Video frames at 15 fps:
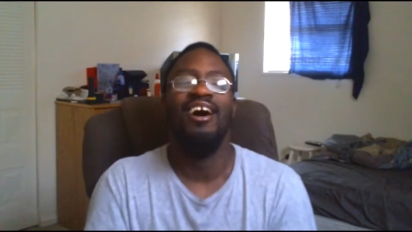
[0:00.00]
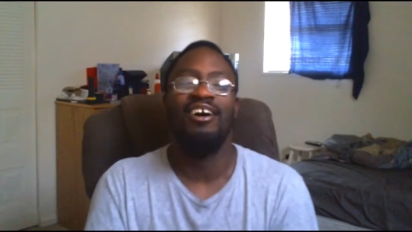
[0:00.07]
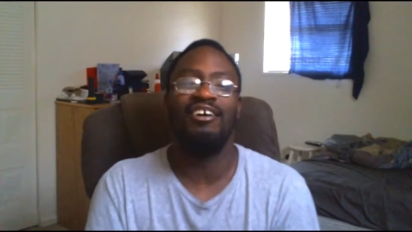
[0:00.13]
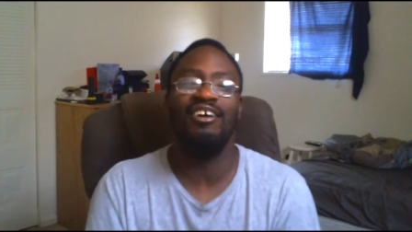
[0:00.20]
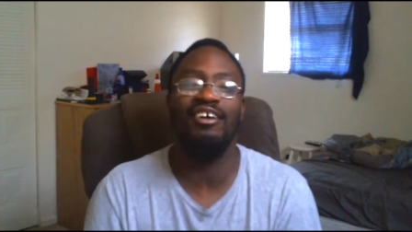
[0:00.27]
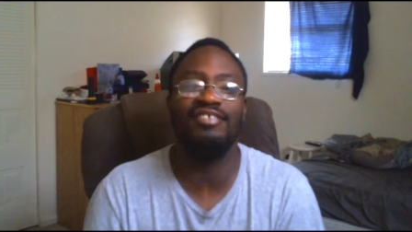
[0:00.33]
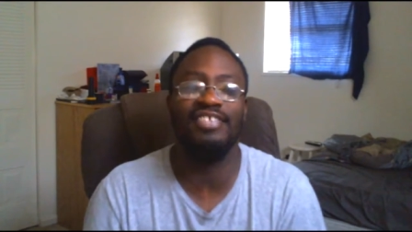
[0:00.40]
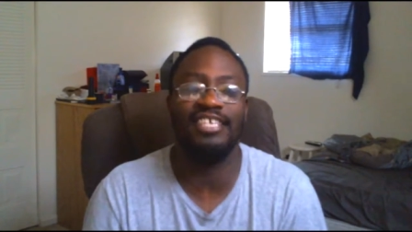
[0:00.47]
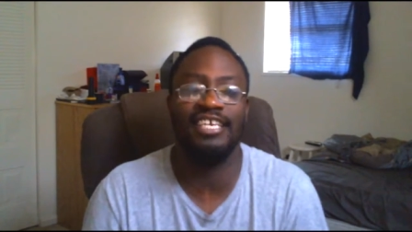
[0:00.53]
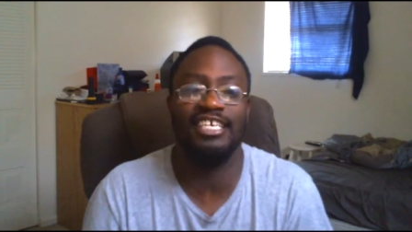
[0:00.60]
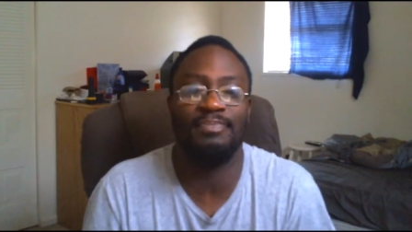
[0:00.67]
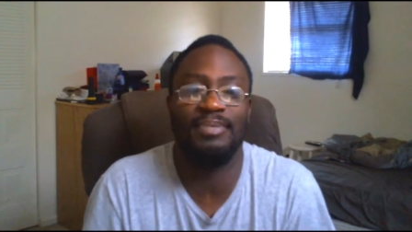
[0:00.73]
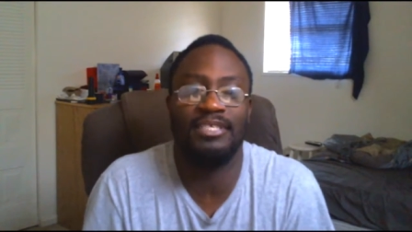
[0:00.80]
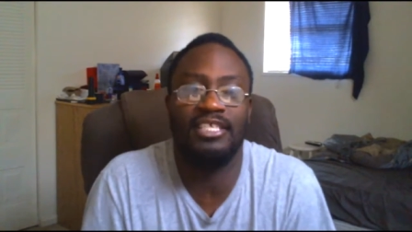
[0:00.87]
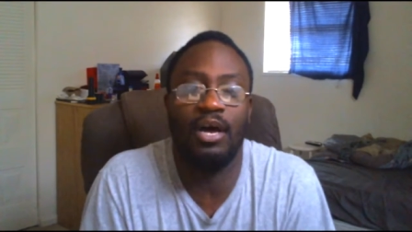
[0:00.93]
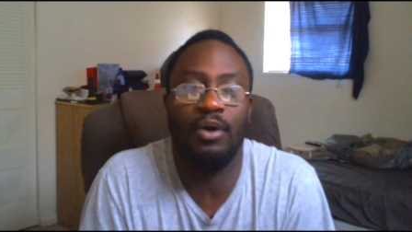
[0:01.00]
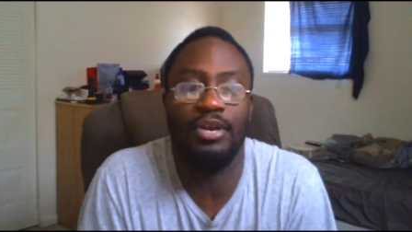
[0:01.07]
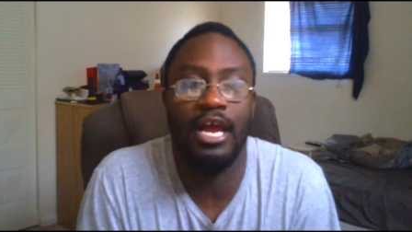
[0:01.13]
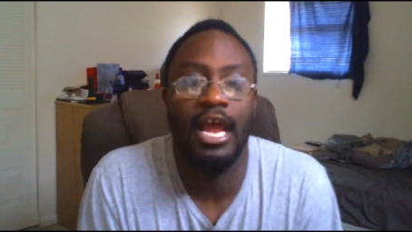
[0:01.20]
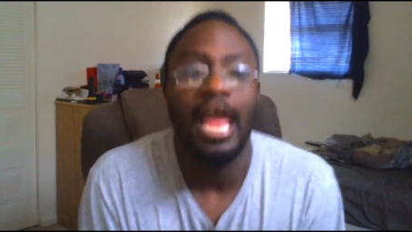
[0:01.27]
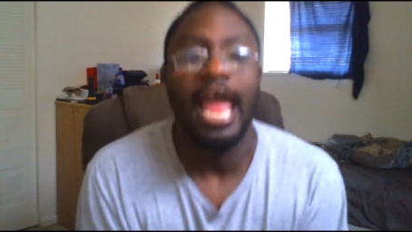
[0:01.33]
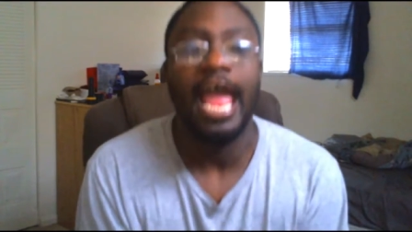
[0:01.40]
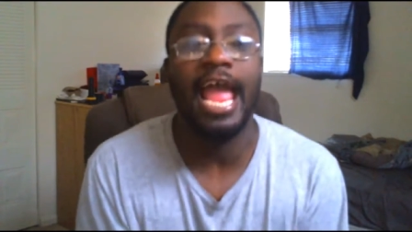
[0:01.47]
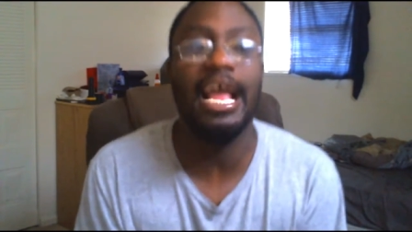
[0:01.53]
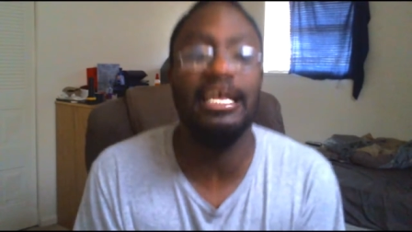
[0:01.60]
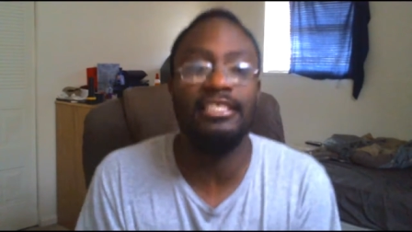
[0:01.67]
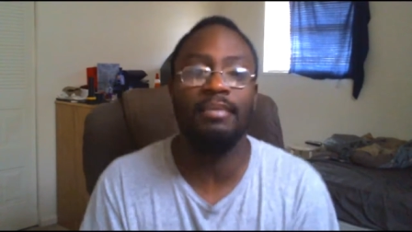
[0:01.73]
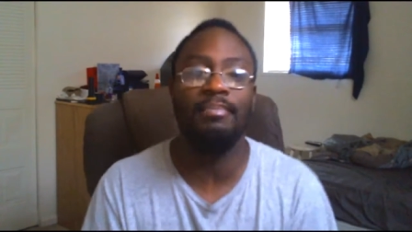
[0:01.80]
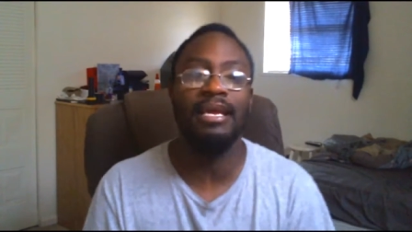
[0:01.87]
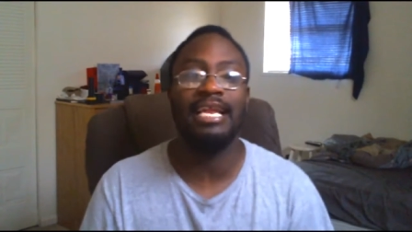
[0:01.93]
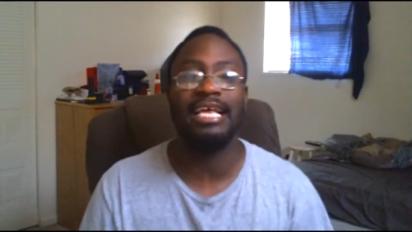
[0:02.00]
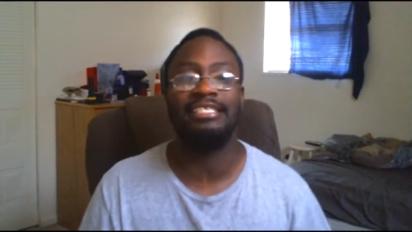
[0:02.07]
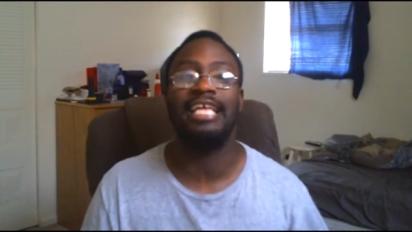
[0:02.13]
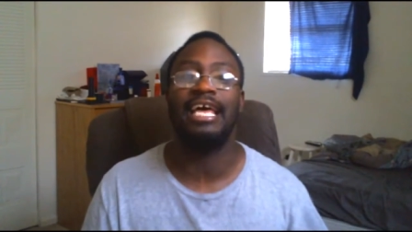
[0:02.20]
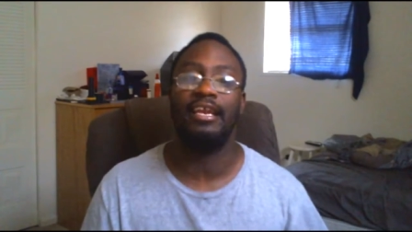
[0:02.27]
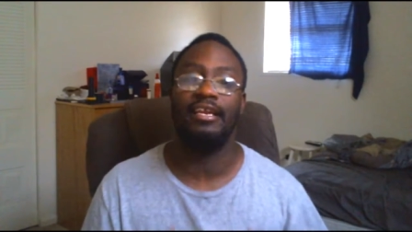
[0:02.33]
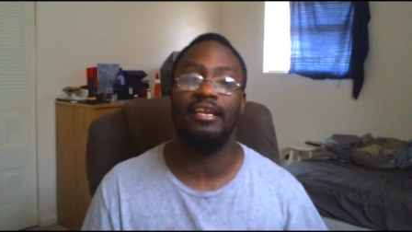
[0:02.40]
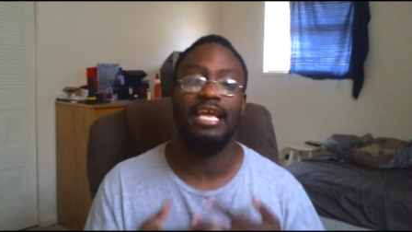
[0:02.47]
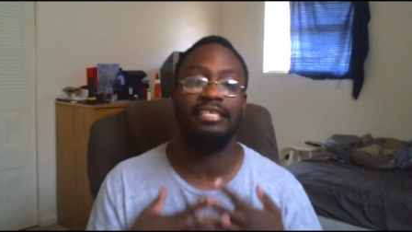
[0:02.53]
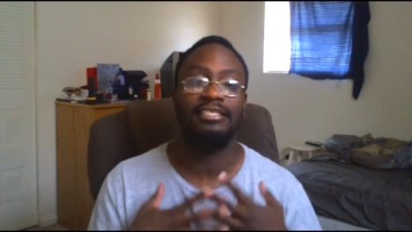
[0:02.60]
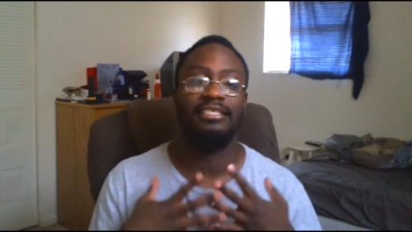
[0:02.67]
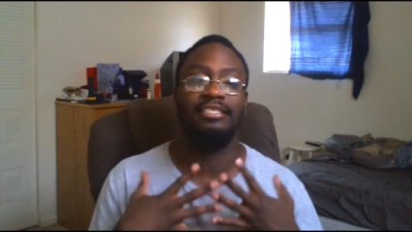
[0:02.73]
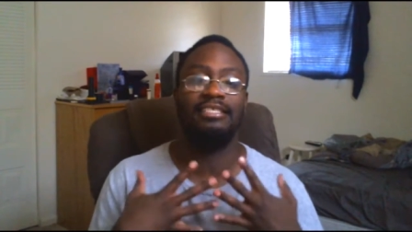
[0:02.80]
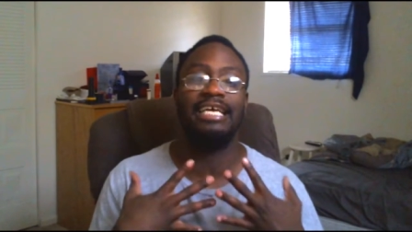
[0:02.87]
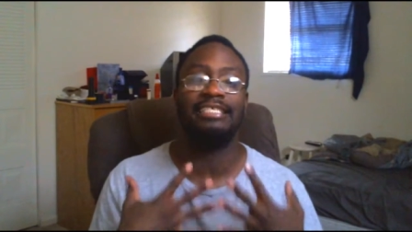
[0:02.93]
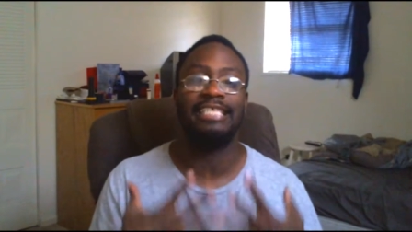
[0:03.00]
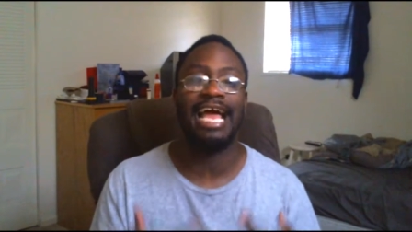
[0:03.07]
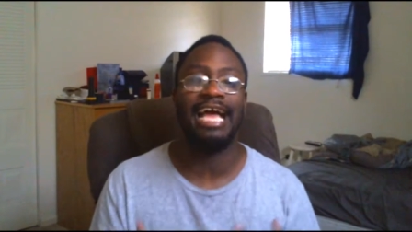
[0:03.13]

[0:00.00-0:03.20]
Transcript: Curves in his persona, and to me that's not a that's